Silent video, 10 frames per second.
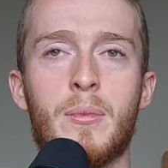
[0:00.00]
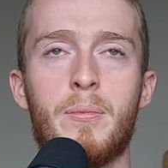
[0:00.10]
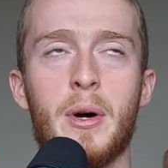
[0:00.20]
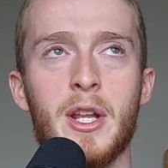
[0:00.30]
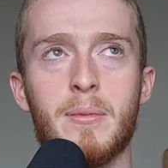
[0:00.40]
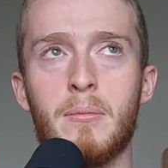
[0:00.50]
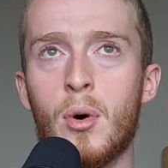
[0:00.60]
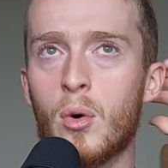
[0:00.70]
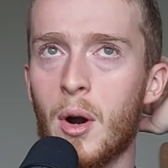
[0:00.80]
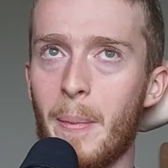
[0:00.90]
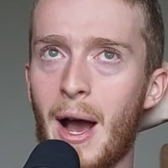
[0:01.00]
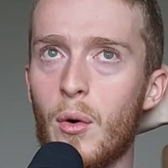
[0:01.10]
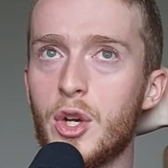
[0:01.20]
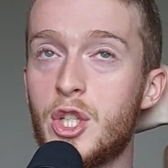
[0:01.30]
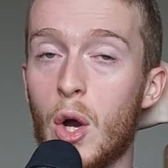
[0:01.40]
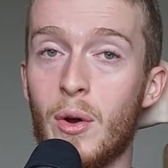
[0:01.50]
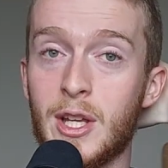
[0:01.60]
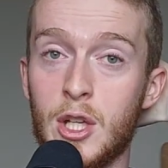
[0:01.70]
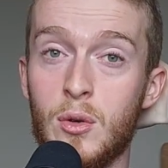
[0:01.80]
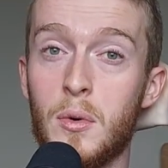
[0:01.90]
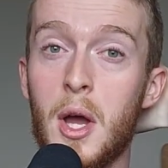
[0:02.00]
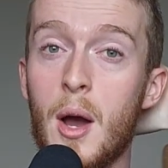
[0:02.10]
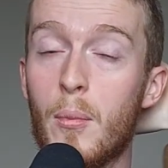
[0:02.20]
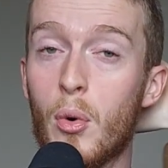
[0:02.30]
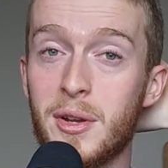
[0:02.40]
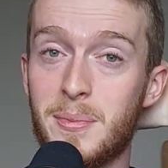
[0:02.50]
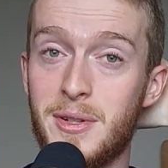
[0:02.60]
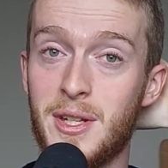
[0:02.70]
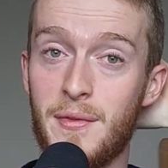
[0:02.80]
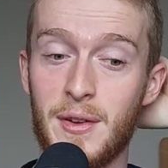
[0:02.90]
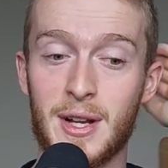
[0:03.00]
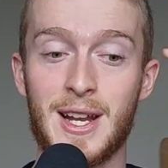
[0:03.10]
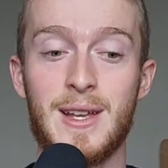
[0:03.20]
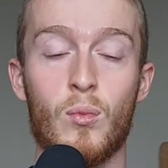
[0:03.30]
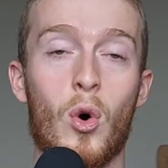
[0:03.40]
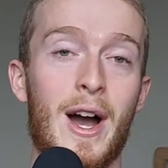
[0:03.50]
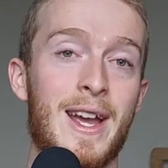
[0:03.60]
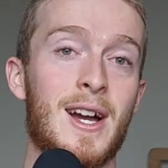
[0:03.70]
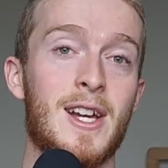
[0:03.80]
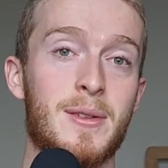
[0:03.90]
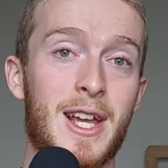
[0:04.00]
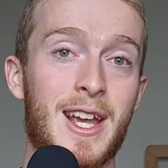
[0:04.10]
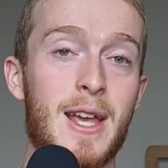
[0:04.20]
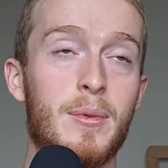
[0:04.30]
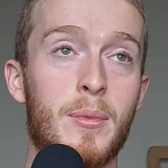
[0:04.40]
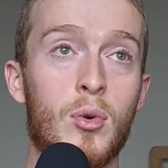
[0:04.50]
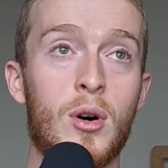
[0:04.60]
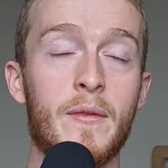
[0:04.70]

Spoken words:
but it's more about showing you more specifically what AI is capable